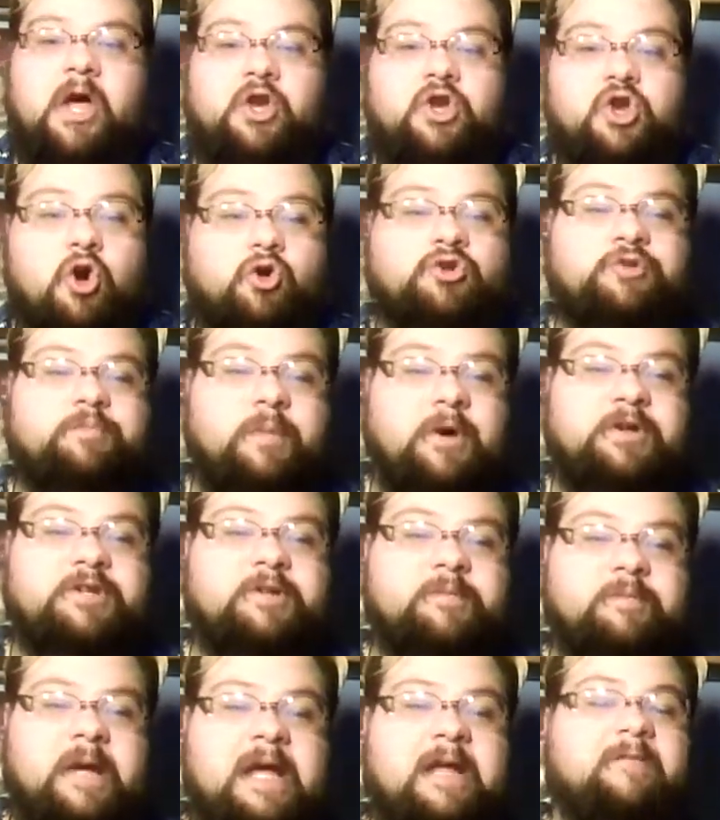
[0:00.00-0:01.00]
No small
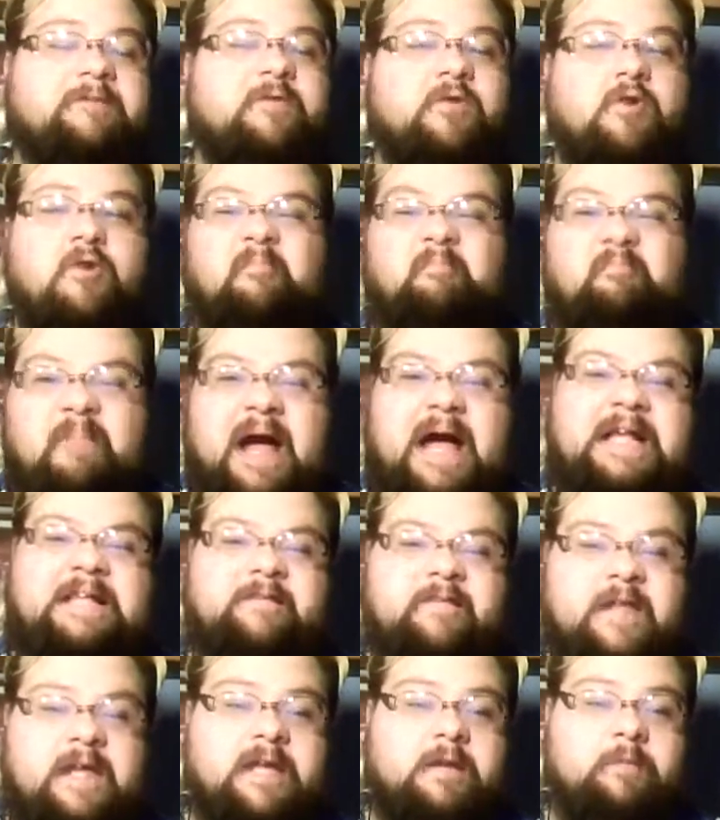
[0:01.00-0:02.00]
feat for a
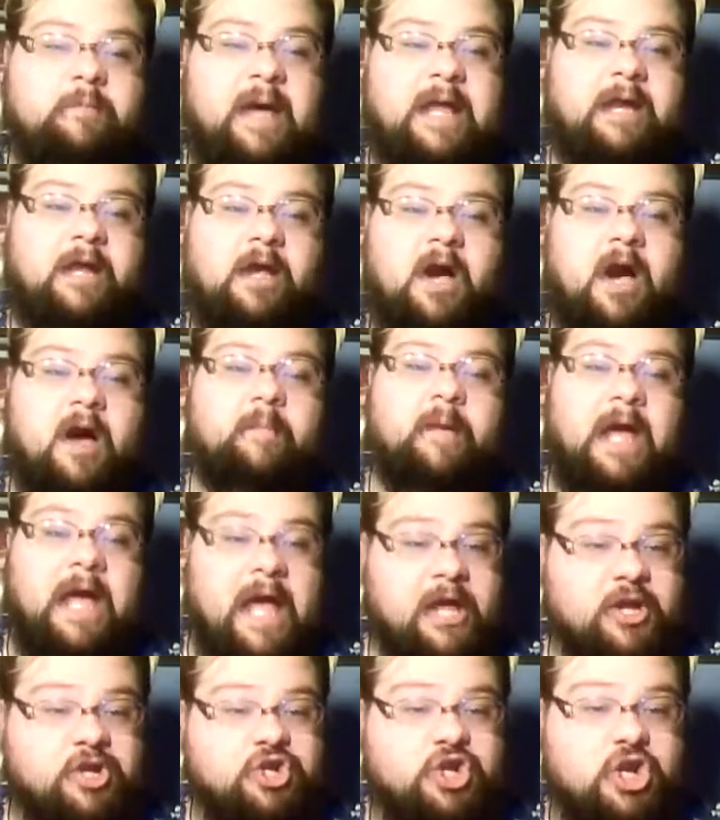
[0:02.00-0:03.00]
massively independent comic,
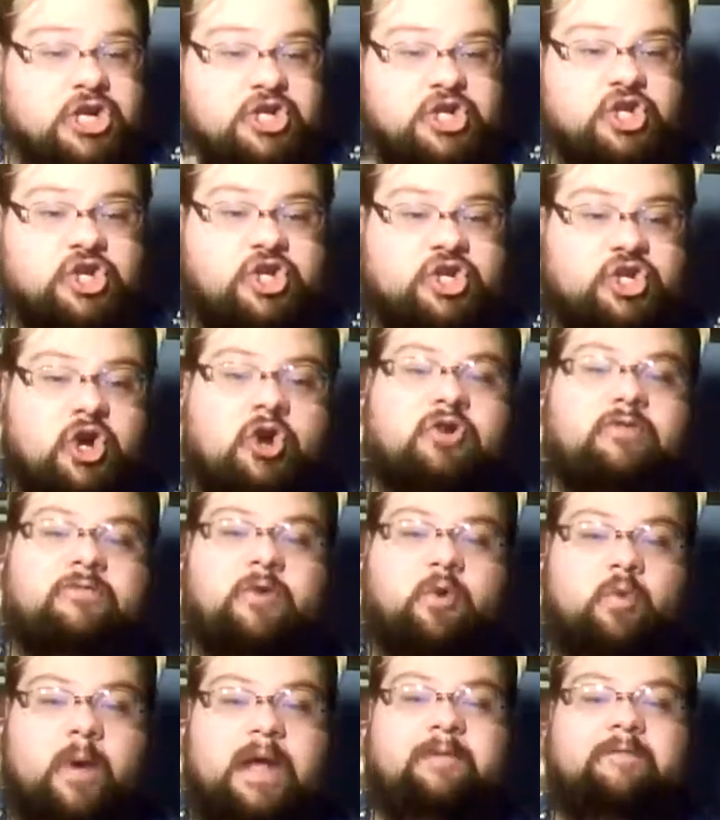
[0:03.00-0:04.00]
and just the start of
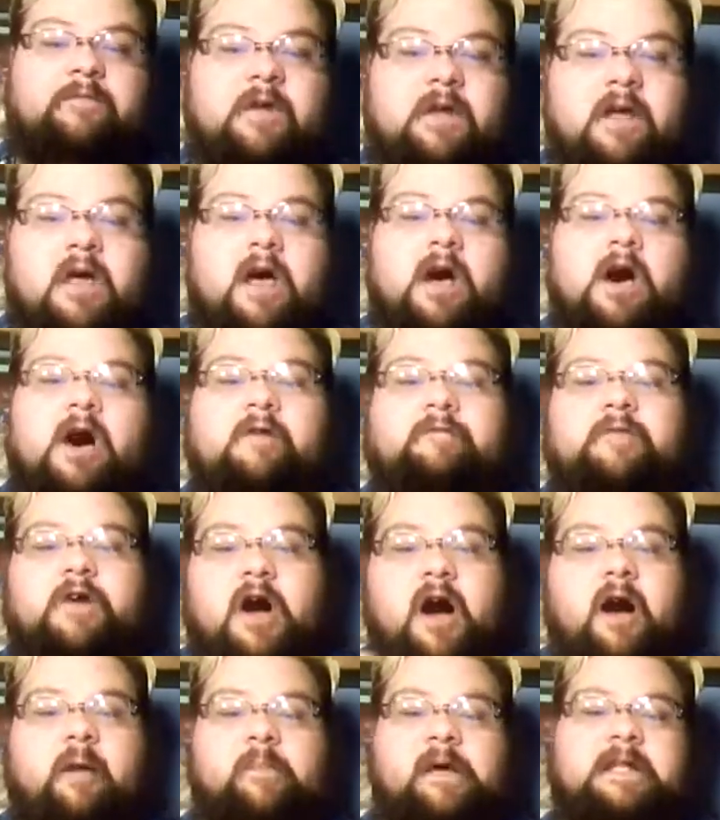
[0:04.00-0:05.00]
the wave of
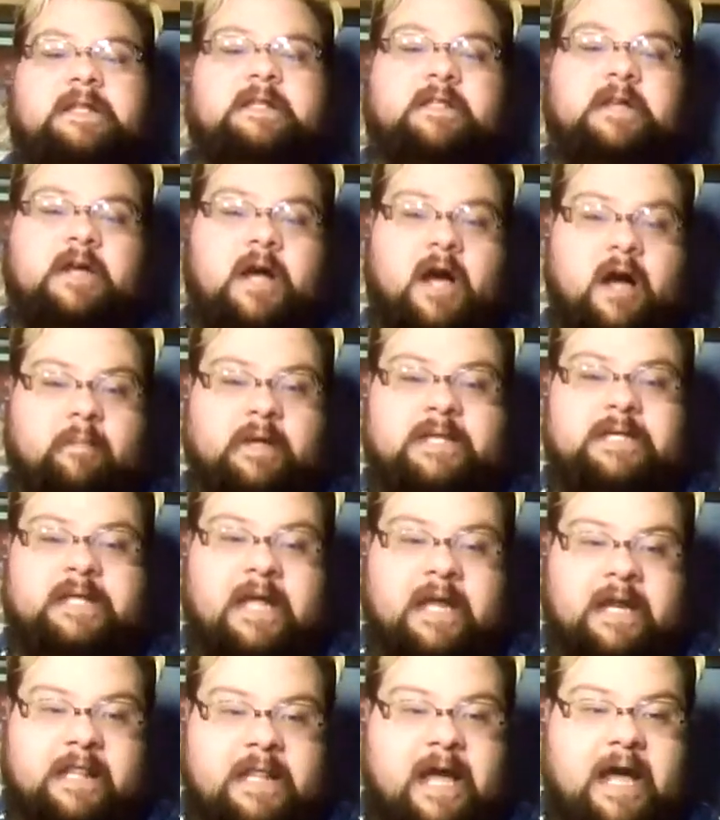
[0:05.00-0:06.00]
comics in the
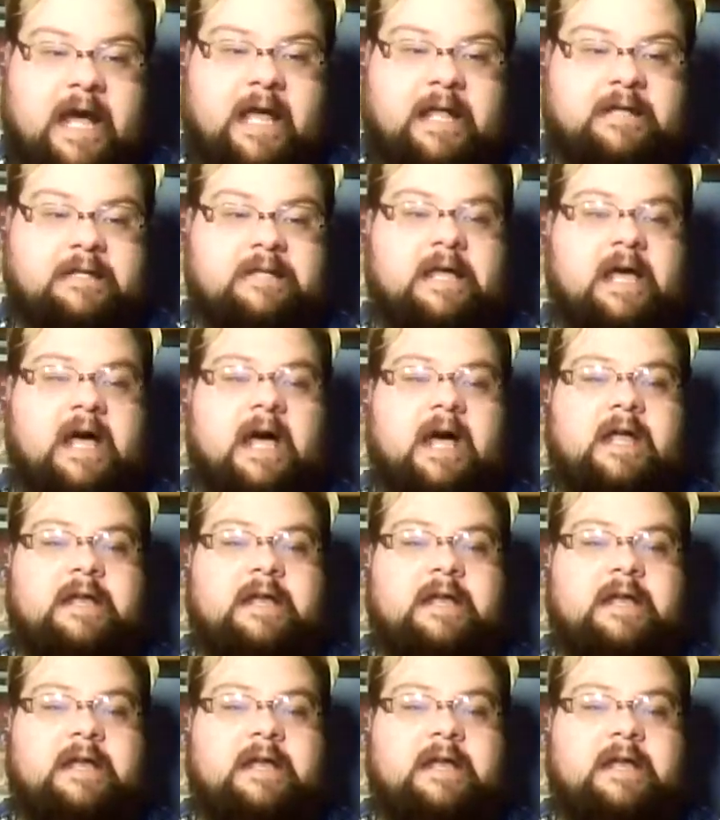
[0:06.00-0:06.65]
Comicsgate Alliance.